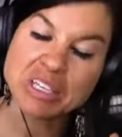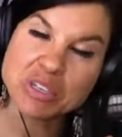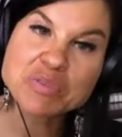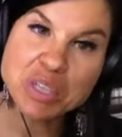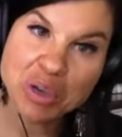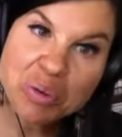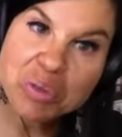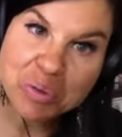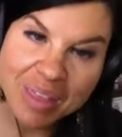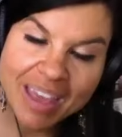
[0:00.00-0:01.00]
you have to go
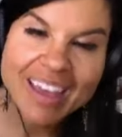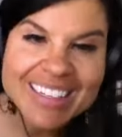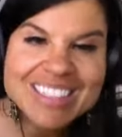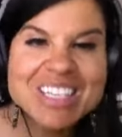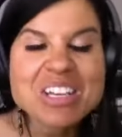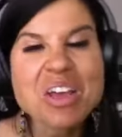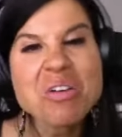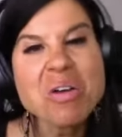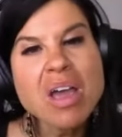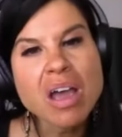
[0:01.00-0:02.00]
through that, you
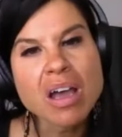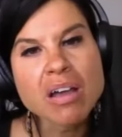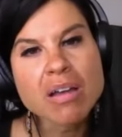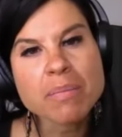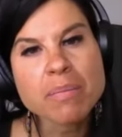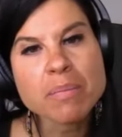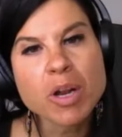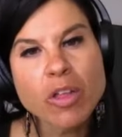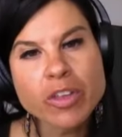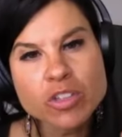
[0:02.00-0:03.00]
know. Um, but
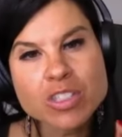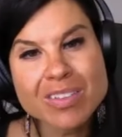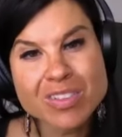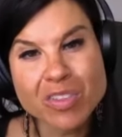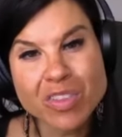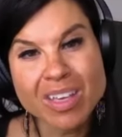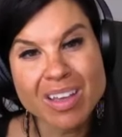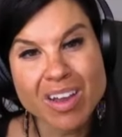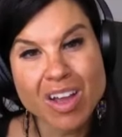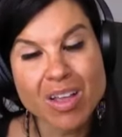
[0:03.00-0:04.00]
all the good stuff's on the
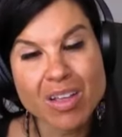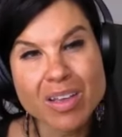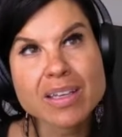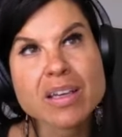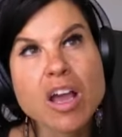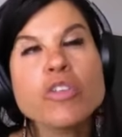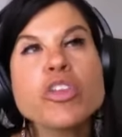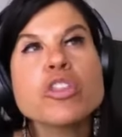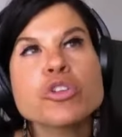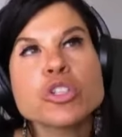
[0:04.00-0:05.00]
all
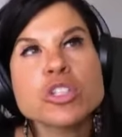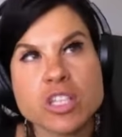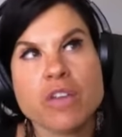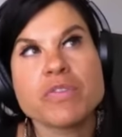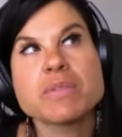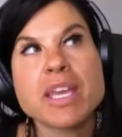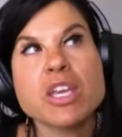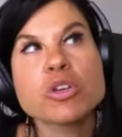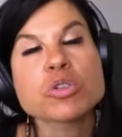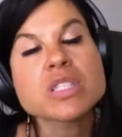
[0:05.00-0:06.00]
the other good stuff is
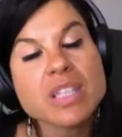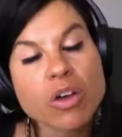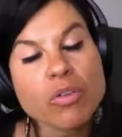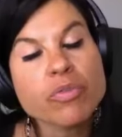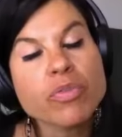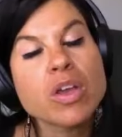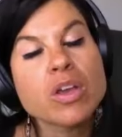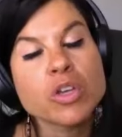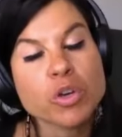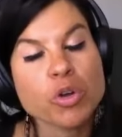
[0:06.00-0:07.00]
making yourself
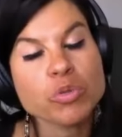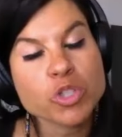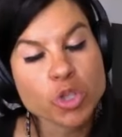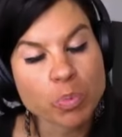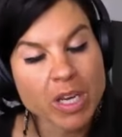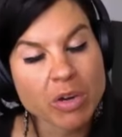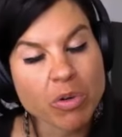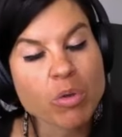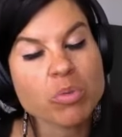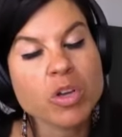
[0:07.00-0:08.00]
your own superhero,
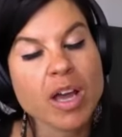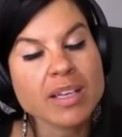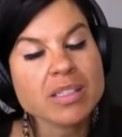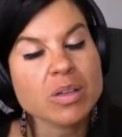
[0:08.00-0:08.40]
not